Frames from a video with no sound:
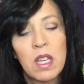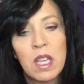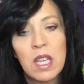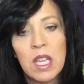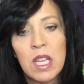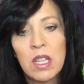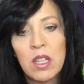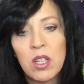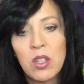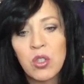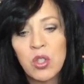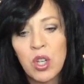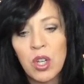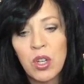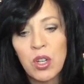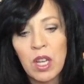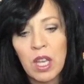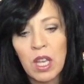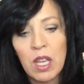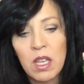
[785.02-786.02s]
healing
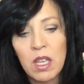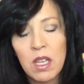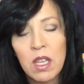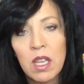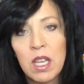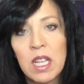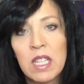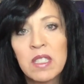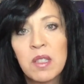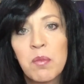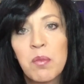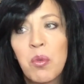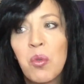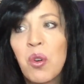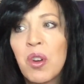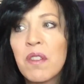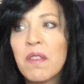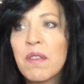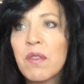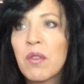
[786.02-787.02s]
journey, it's
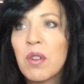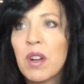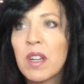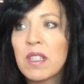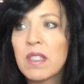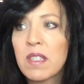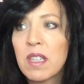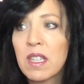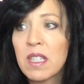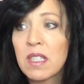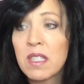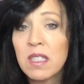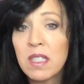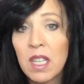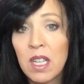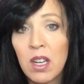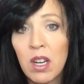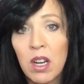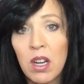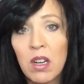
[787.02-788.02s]
important for us to
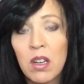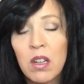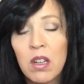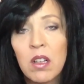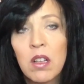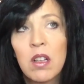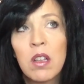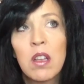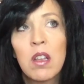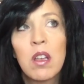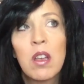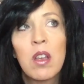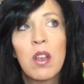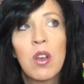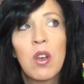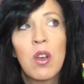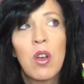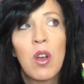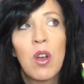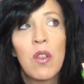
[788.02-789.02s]
consider
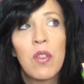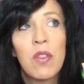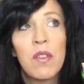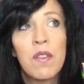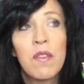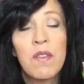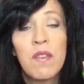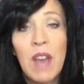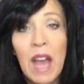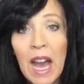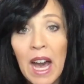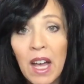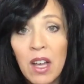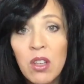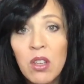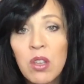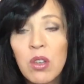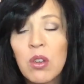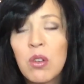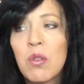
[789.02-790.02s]
the
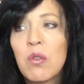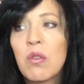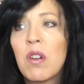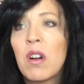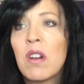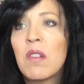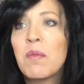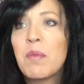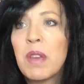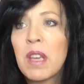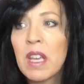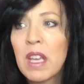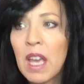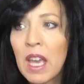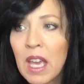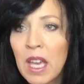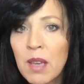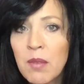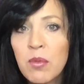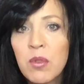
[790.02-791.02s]
value of being
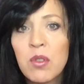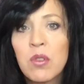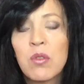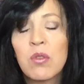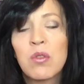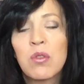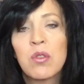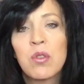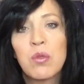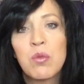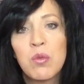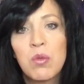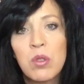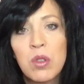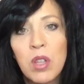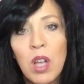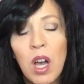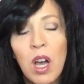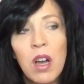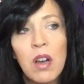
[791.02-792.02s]
able to
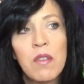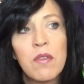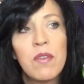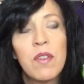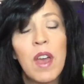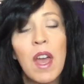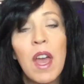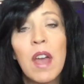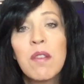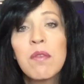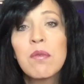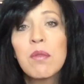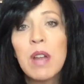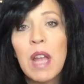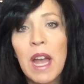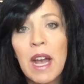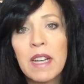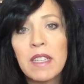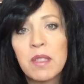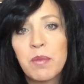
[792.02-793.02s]
love every
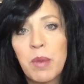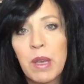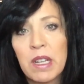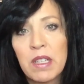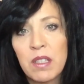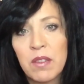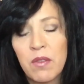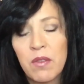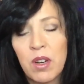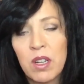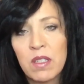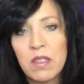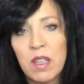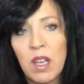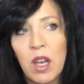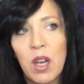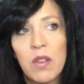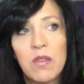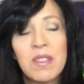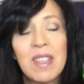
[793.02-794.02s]
aspect of
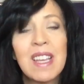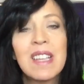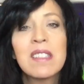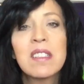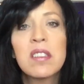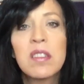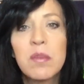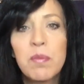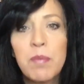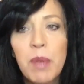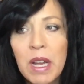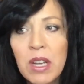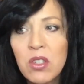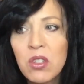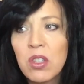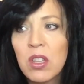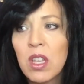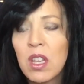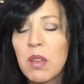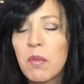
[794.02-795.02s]
ourselves,
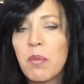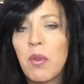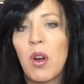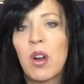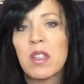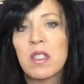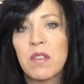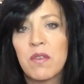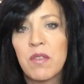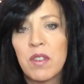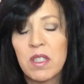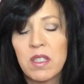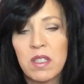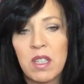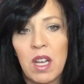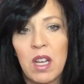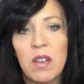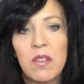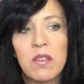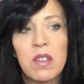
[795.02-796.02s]
especially the parts of
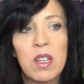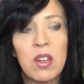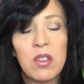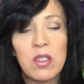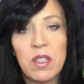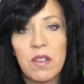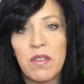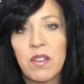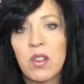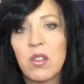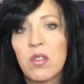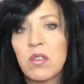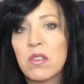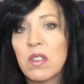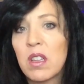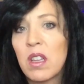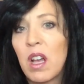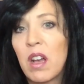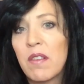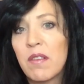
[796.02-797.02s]
ourselves that are difficult
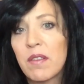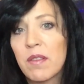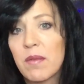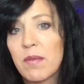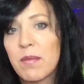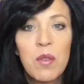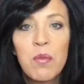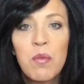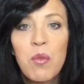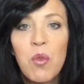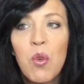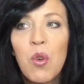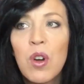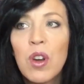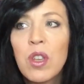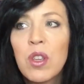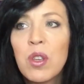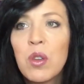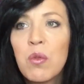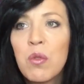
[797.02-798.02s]
to love. The more
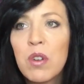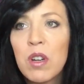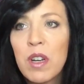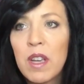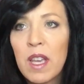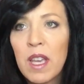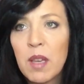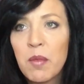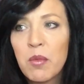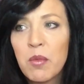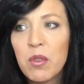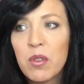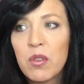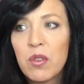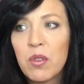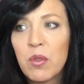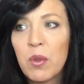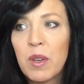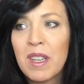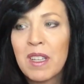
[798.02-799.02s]
you are able
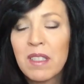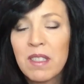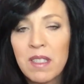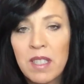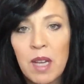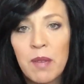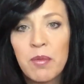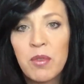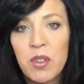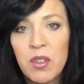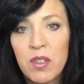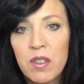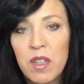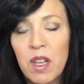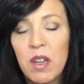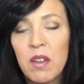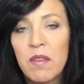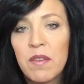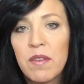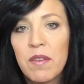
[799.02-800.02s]
to accept
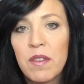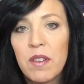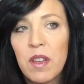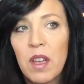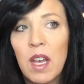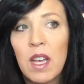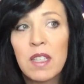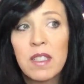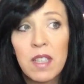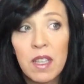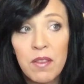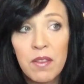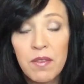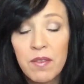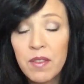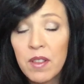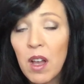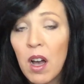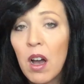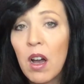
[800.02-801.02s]
yourself as a
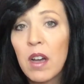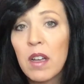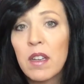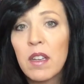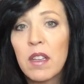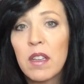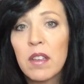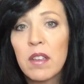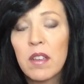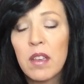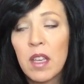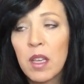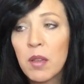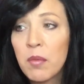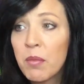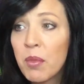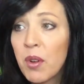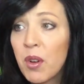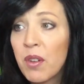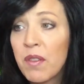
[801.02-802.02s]
flawed,
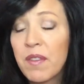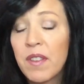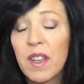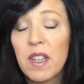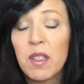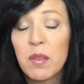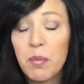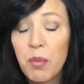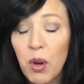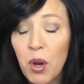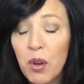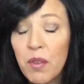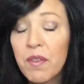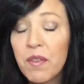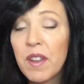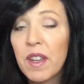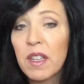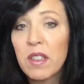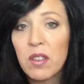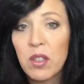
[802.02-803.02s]
imperfect,
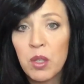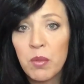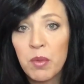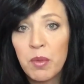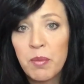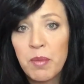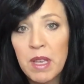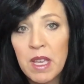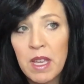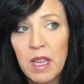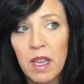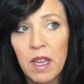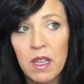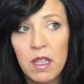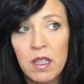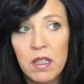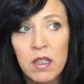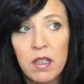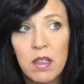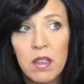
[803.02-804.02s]
perfect human
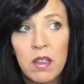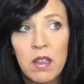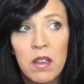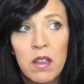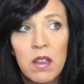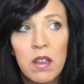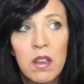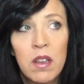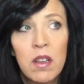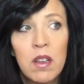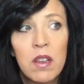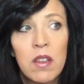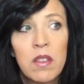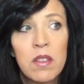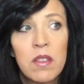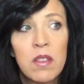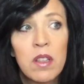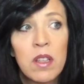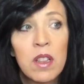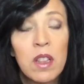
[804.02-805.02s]
being,
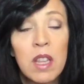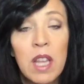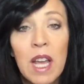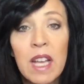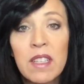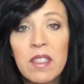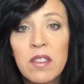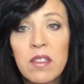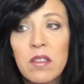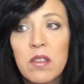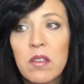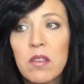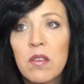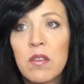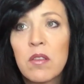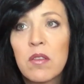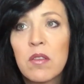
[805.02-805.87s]
the less